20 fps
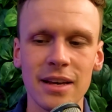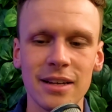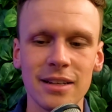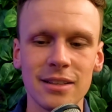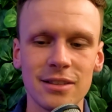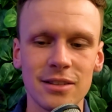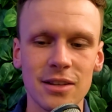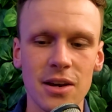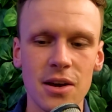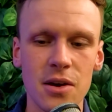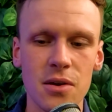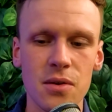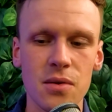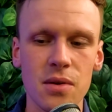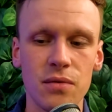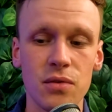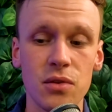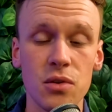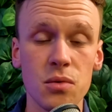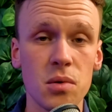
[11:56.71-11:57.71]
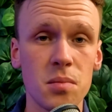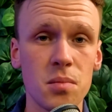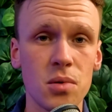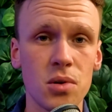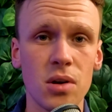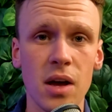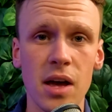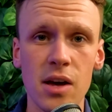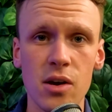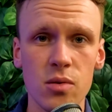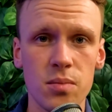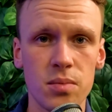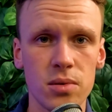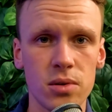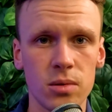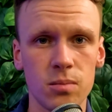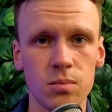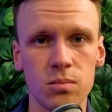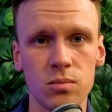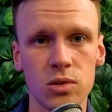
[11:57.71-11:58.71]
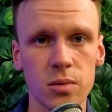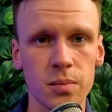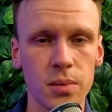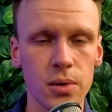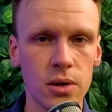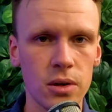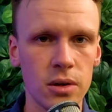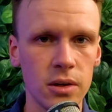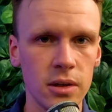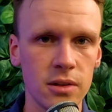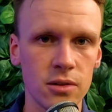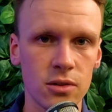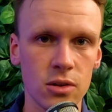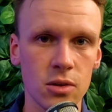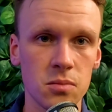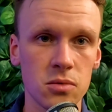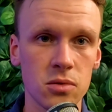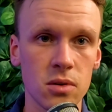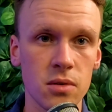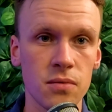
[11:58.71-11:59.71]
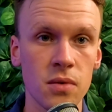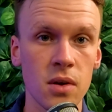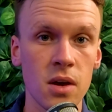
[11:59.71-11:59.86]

So if you do want more help or support in terms of